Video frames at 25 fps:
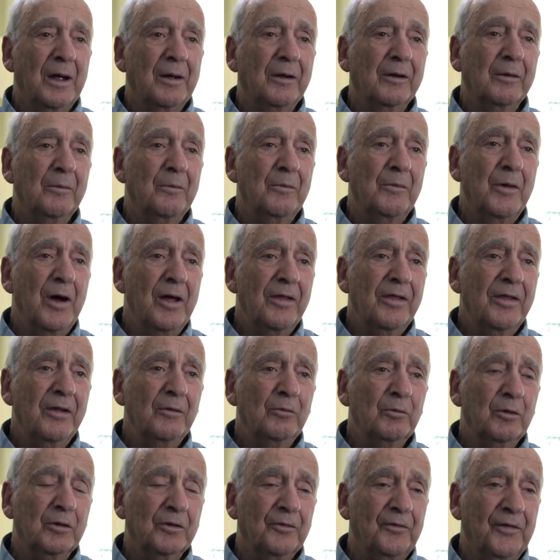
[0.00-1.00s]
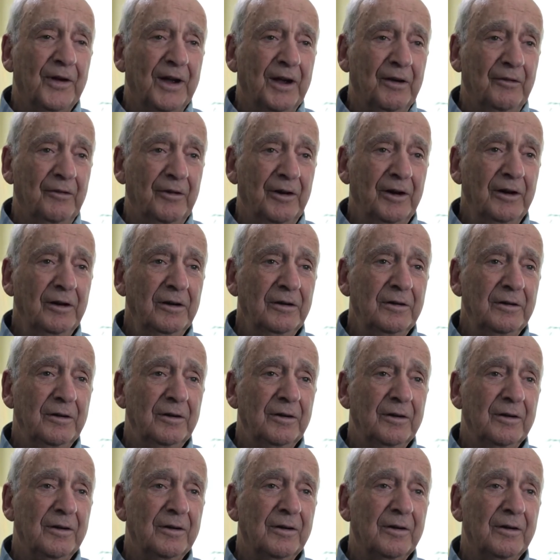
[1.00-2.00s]
My mother was Vera,
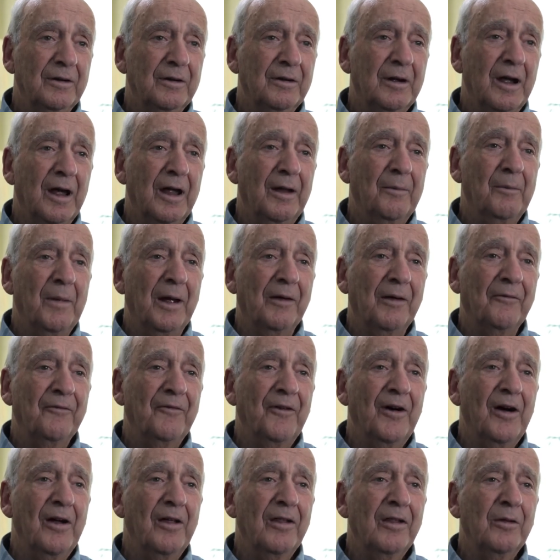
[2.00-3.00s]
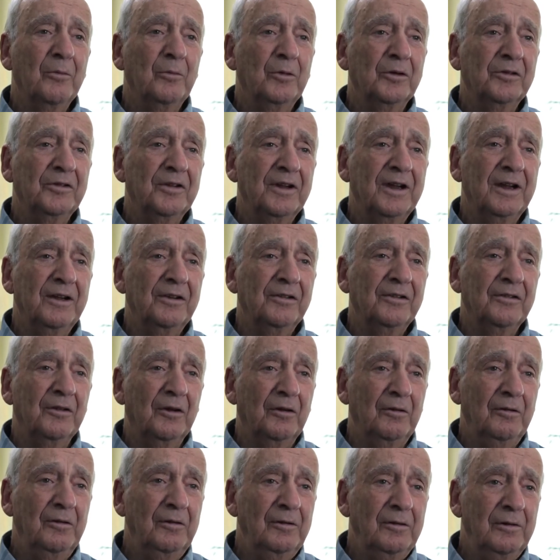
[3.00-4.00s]
and my father was
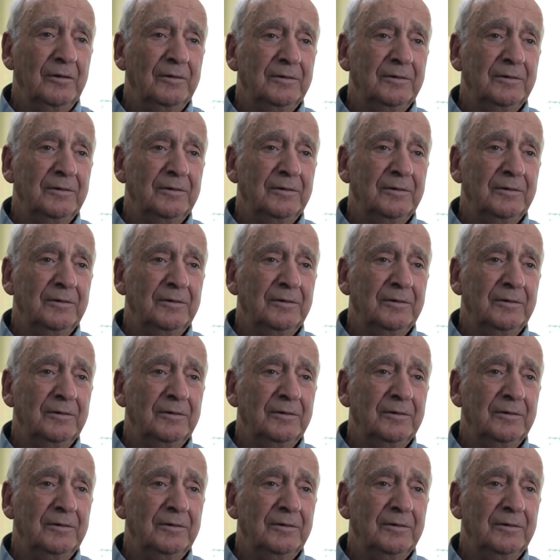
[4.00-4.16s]
Esau.